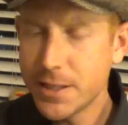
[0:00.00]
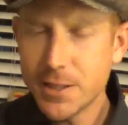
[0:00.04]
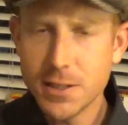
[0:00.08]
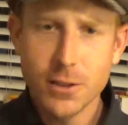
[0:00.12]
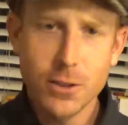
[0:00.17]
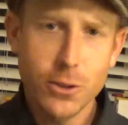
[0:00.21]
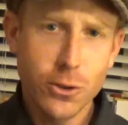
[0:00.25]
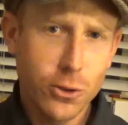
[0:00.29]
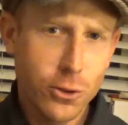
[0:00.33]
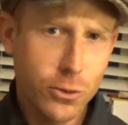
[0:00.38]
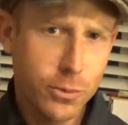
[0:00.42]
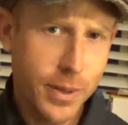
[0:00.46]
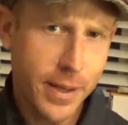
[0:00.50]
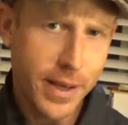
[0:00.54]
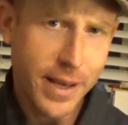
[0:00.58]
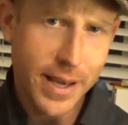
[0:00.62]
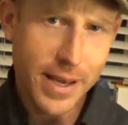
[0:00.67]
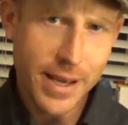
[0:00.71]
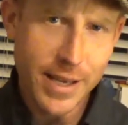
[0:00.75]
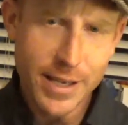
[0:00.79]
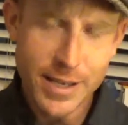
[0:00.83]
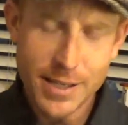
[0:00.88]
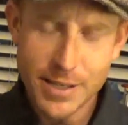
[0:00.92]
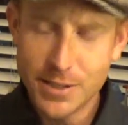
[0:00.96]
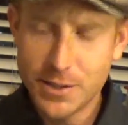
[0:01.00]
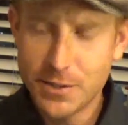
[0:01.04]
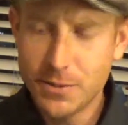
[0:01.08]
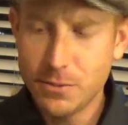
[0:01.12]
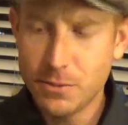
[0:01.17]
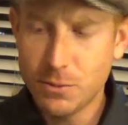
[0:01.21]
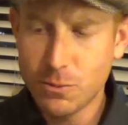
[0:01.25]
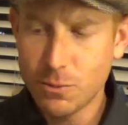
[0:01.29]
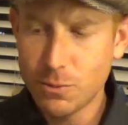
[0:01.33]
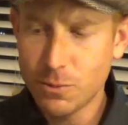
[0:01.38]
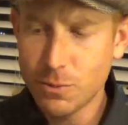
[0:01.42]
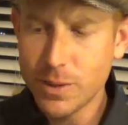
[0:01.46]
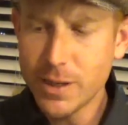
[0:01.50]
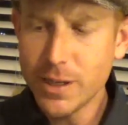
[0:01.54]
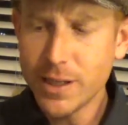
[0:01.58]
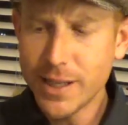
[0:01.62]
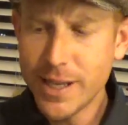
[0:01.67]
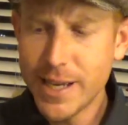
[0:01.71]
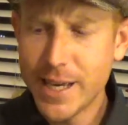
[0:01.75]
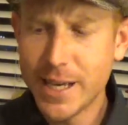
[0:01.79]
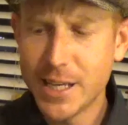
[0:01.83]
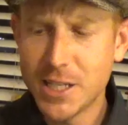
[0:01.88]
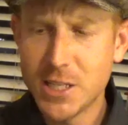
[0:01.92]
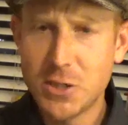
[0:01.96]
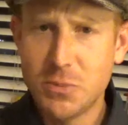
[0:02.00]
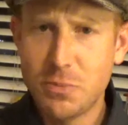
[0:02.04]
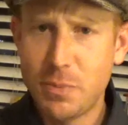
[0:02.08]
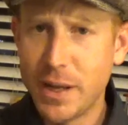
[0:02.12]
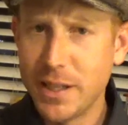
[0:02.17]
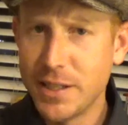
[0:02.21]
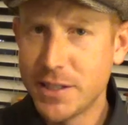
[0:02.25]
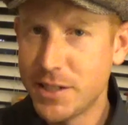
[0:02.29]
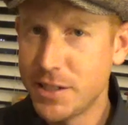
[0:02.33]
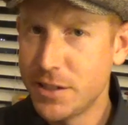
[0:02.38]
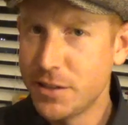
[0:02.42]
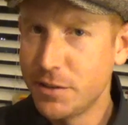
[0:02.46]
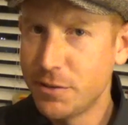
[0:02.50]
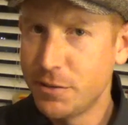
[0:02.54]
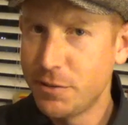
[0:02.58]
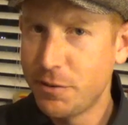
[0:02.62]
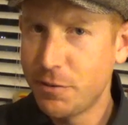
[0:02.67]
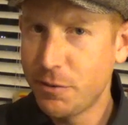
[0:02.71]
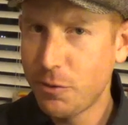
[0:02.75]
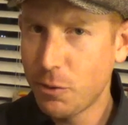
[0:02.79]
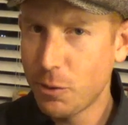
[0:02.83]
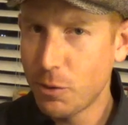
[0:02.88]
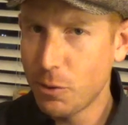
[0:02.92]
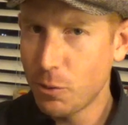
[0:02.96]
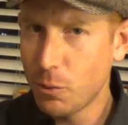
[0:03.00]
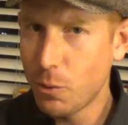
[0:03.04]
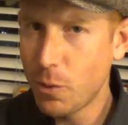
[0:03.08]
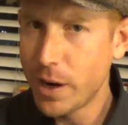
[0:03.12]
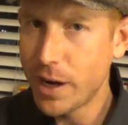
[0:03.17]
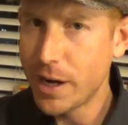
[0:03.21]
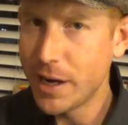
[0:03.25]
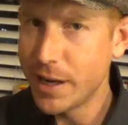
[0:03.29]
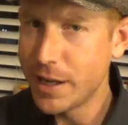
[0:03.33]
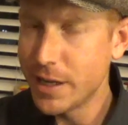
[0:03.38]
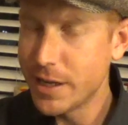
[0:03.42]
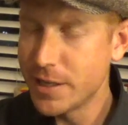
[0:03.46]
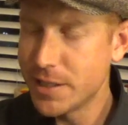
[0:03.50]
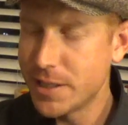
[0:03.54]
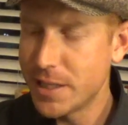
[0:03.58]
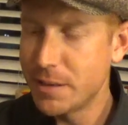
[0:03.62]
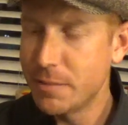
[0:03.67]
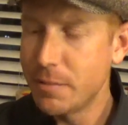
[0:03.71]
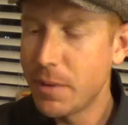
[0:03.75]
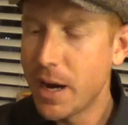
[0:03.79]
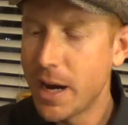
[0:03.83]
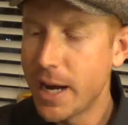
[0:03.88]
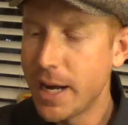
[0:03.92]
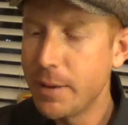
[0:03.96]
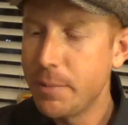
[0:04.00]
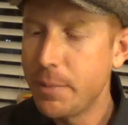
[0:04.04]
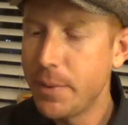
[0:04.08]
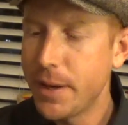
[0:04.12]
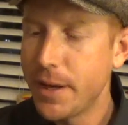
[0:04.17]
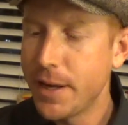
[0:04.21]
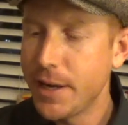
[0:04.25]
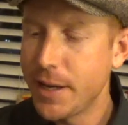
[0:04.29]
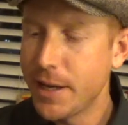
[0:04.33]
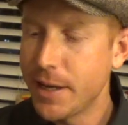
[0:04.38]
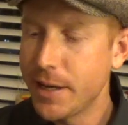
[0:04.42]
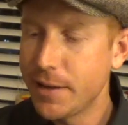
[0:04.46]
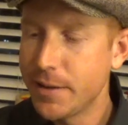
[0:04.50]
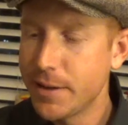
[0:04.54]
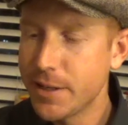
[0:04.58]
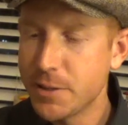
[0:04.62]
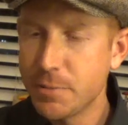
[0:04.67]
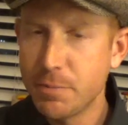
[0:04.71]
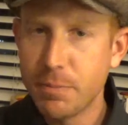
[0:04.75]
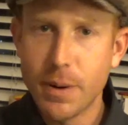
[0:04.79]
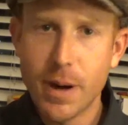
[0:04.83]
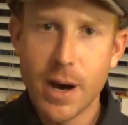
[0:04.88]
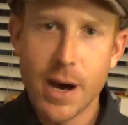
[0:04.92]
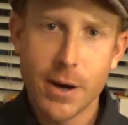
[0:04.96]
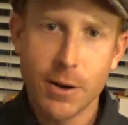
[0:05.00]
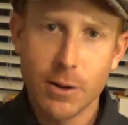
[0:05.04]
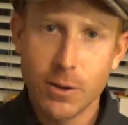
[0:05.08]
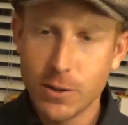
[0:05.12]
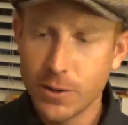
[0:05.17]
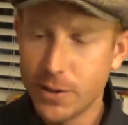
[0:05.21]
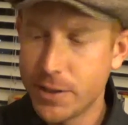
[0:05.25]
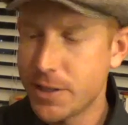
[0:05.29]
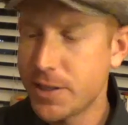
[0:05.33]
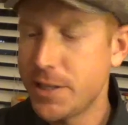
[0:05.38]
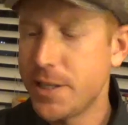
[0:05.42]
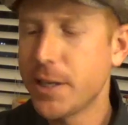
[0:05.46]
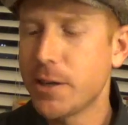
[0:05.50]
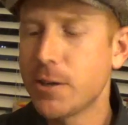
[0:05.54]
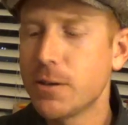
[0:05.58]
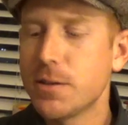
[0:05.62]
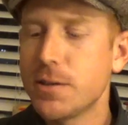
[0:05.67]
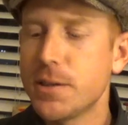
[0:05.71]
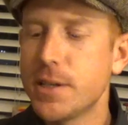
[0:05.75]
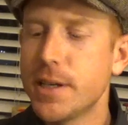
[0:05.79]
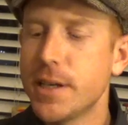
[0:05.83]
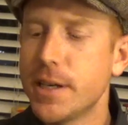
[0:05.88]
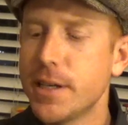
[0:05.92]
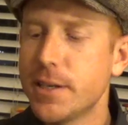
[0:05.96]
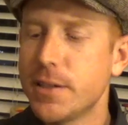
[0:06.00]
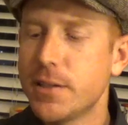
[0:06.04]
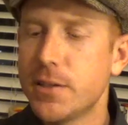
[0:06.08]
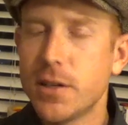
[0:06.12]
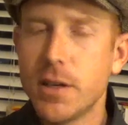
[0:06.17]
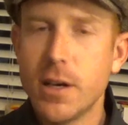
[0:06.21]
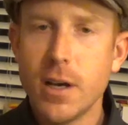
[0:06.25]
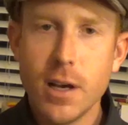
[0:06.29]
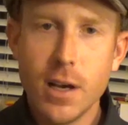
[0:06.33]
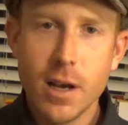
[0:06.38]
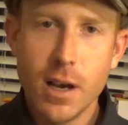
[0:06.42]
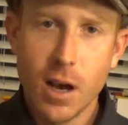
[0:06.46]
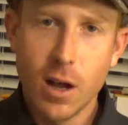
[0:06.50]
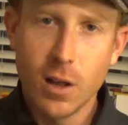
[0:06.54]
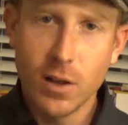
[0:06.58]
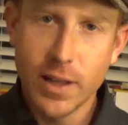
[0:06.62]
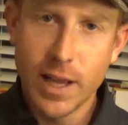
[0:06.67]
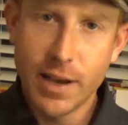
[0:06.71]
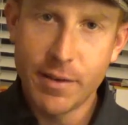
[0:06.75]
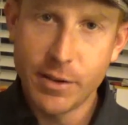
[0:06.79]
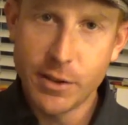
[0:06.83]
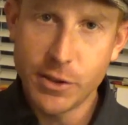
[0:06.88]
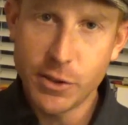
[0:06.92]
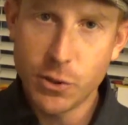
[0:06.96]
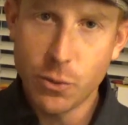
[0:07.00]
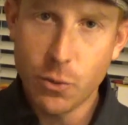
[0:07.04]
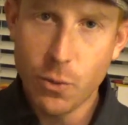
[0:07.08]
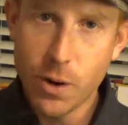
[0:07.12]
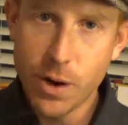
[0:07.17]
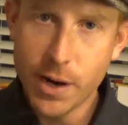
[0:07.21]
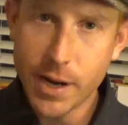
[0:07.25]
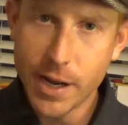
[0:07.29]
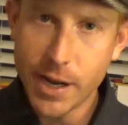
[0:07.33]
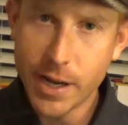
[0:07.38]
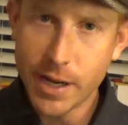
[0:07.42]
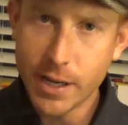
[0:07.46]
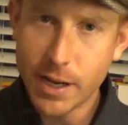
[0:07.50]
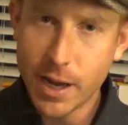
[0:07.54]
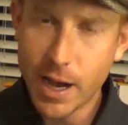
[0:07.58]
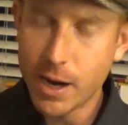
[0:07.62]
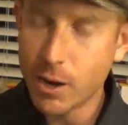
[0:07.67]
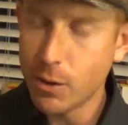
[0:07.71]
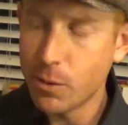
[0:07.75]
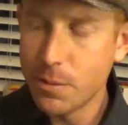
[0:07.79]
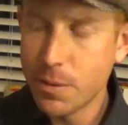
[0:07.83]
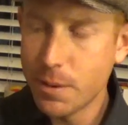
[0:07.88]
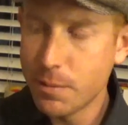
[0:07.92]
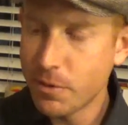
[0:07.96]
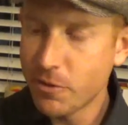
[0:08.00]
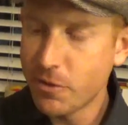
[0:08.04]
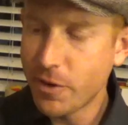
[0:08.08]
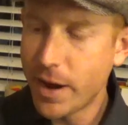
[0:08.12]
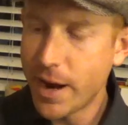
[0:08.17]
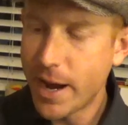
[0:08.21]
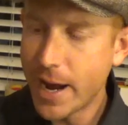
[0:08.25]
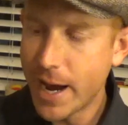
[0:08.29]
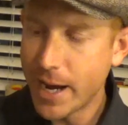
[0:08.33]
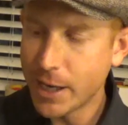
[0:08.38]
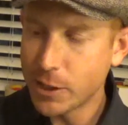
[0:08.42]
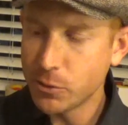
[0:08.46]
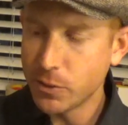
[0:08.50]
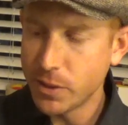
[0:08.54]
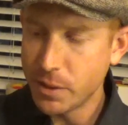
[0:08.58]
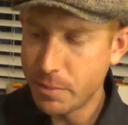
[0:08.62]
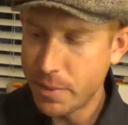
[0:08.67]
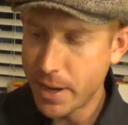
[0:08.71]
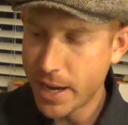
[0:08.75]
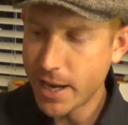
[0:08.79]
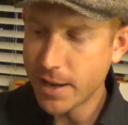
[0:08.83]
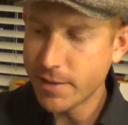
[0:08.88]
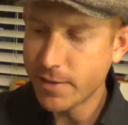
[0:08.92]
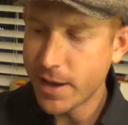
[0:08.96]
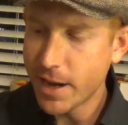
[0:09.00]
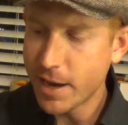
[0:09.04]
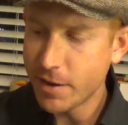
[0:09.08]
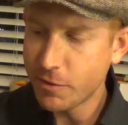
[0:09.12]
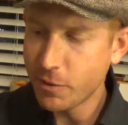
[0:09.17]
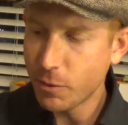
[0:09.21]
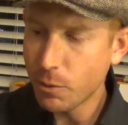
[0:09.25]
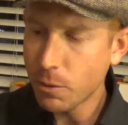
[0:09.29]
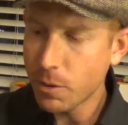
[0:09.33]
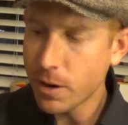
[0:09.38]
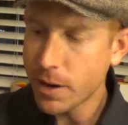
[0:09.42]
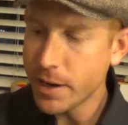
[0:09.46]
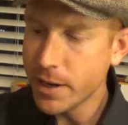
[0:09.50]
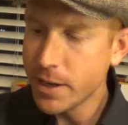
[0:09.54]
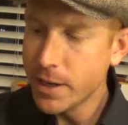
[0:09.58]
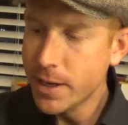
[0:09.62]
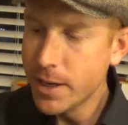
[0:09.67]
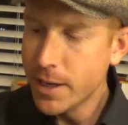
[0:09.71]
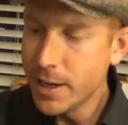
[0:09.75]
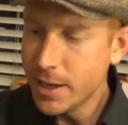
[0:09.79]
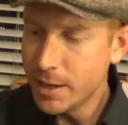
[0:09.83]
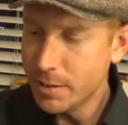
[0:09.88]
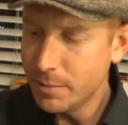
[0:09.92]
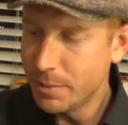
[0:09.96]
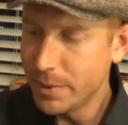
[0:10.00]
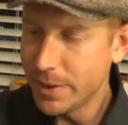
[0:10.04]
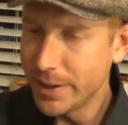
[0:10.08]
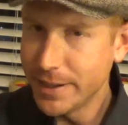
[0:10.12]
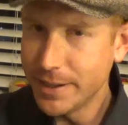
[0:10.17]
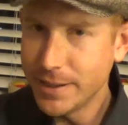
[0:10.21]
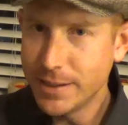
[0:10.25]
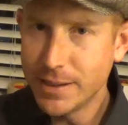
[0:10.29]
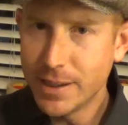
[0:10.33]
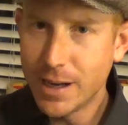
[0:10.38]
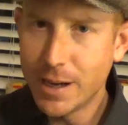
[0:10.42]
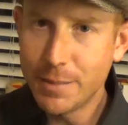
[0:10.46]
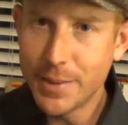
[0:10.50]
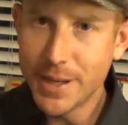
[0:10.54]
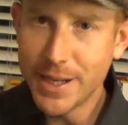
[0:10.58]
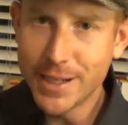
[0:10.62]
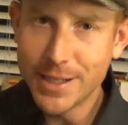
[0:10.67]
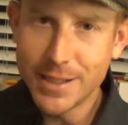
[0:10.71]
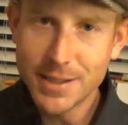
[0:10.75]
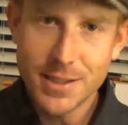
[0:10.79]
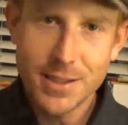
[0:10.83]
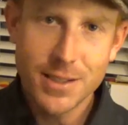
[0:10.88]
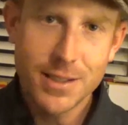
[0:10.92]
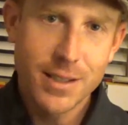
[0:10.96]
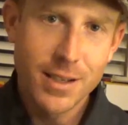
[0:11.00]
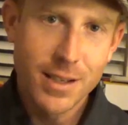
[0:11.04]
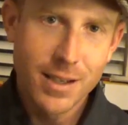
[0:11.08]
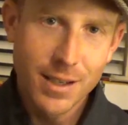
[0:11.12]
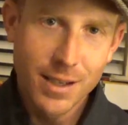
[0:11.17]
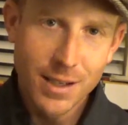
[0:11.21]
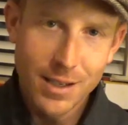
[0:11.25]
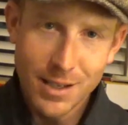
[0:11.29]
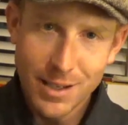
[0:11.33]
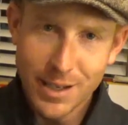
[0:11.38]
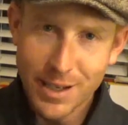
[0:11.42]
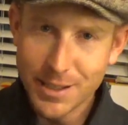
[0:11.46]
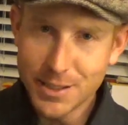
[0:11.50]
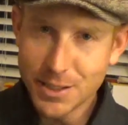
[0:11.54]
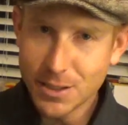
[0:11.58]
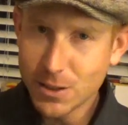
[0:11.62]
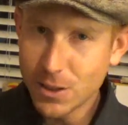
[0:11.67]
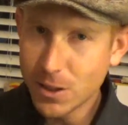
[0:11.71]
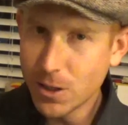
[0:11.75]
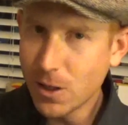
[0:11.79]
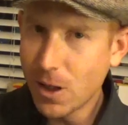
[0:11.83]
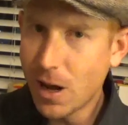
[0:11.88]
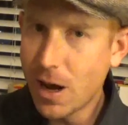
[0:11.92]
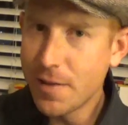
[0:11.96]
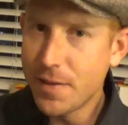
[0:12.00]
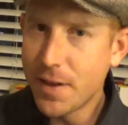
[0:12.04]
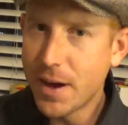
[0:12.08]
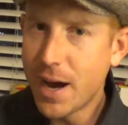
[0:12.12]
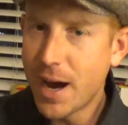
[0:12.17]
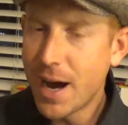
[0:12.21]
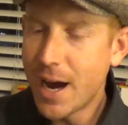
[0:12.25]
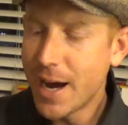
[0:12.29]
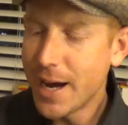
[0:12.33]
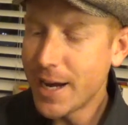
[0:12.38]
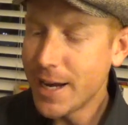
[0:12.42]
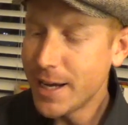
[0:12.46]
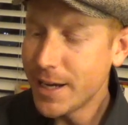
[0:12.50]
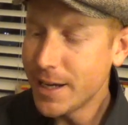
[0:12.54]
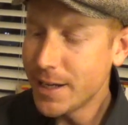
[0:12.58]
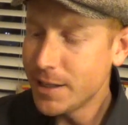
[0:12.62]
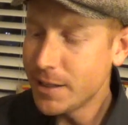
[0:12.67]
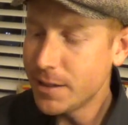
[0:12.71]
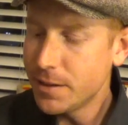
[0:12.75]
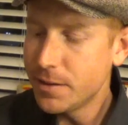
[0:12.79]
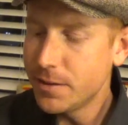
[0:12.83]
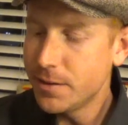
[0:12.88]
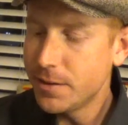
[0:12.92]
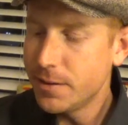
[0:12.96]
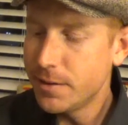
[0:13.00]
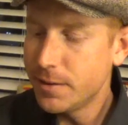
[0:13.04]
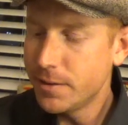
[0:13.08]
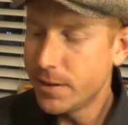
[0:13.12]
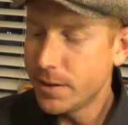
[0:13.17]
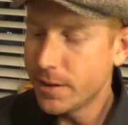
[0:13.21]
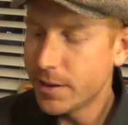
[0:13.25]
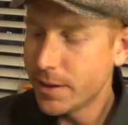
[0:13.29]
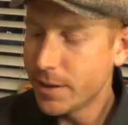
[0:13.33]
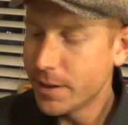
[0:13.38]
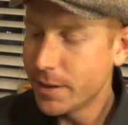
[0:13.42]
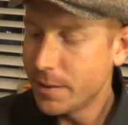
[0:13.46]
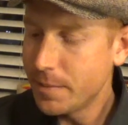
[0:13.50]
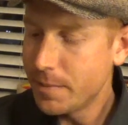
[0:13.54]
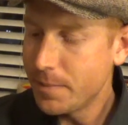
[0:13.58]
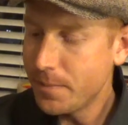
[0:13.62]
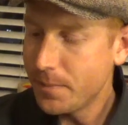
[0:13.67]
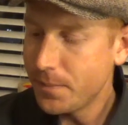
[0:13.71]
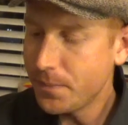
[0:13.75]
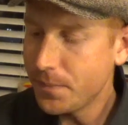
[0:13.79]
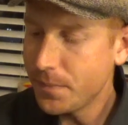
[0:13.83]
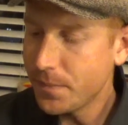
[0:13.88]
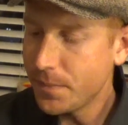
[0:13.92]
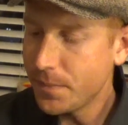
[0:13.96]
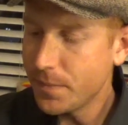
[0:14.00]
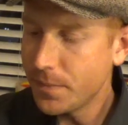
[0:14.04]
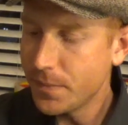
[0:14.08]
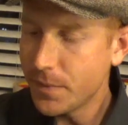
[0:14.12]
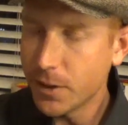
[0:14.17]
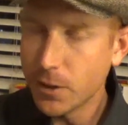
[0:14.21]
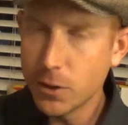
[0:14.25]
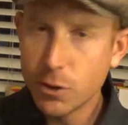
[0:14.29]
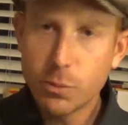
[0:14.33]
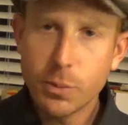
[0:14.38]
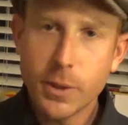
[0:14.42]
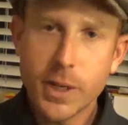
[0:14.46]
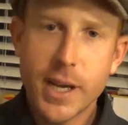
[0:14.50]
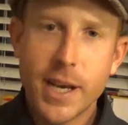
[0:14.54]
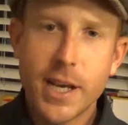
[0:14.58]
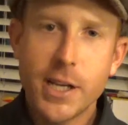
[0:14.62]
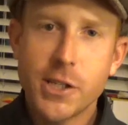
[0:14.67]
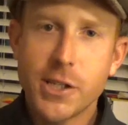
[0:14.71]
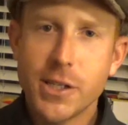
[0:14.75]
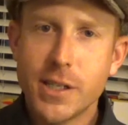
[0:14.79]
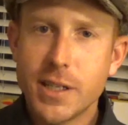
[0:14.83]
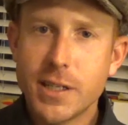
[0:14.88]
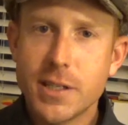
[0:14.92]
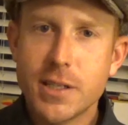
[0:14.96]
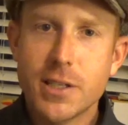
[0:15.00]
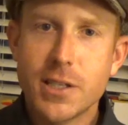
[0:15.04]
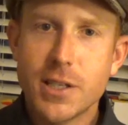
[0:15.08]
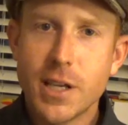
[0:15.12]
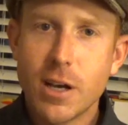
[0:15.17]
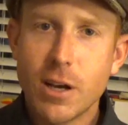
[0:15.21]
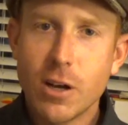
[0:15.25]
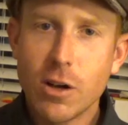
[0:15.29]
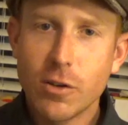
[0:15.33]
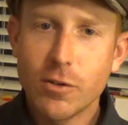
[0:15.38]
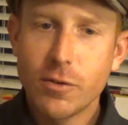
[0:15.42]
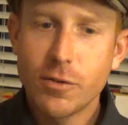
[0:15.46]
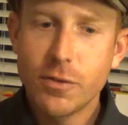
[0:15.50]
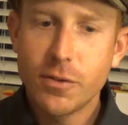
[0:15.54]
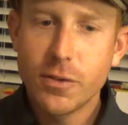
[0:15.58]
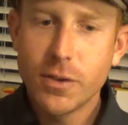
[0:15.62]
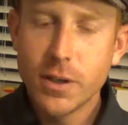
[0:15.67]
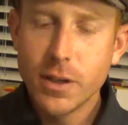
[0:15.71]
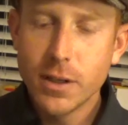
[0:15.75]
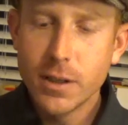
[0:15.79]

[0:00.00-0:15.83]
lube is really expensive for what it is, in my opinion. This bottle, the sticker says $11.20. I don't remember if I actually paid that for it, but I mean it's a little on the high end. The lubrication itself,